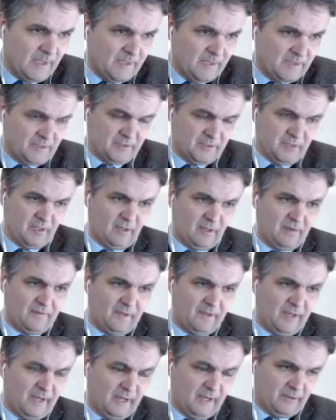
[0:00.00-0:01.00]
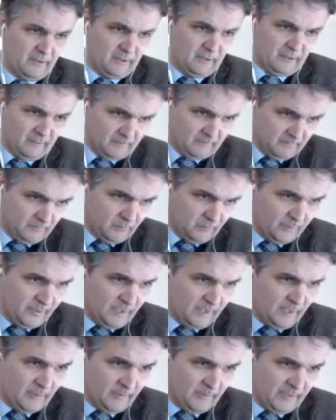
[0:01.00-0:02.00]
margin of error.
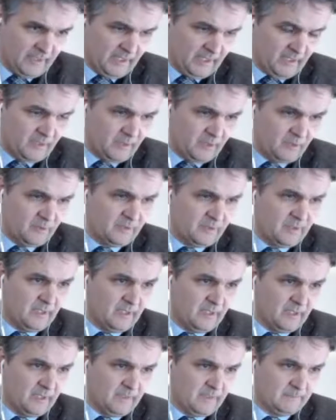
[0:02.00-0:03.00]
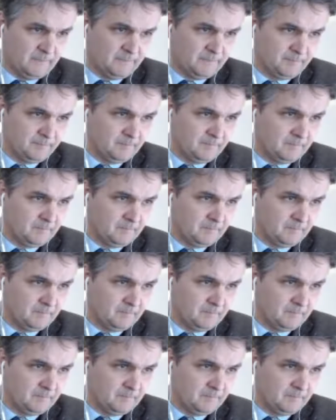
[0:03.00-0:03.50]
We can use the